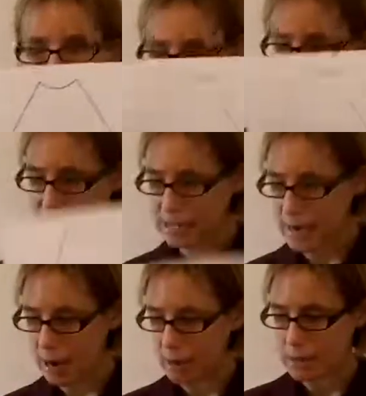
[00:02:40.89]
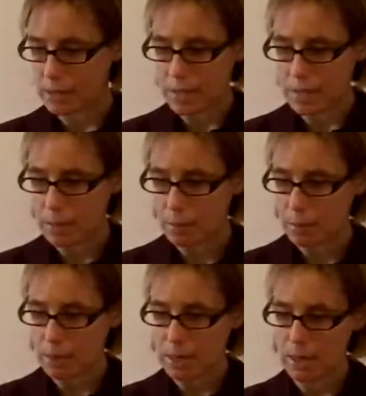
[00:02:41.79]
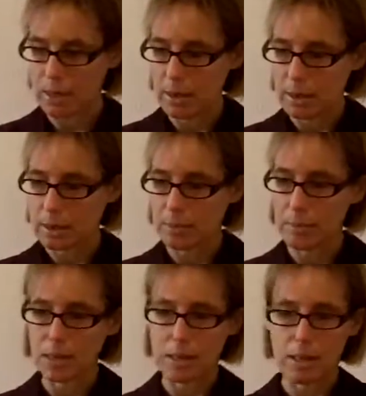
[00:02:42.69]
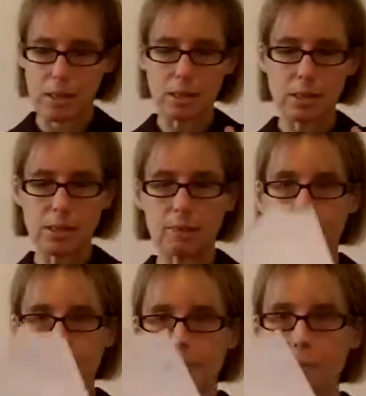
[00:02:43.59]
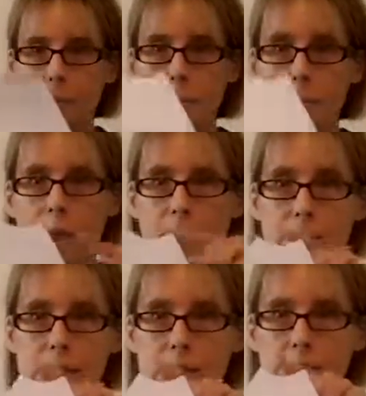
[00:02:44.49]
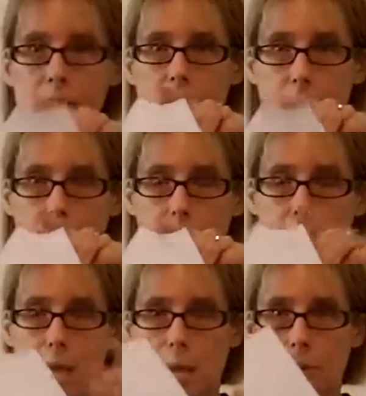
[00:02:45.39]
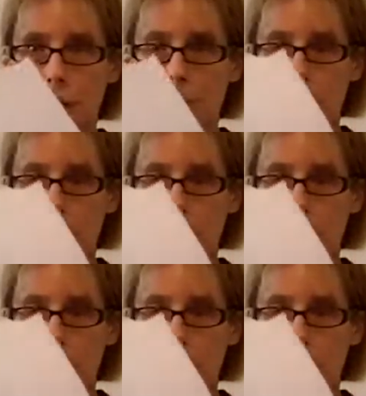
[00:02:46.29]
to cut this out, and it's going to end up looking something like this. And this is the top. You need to keep that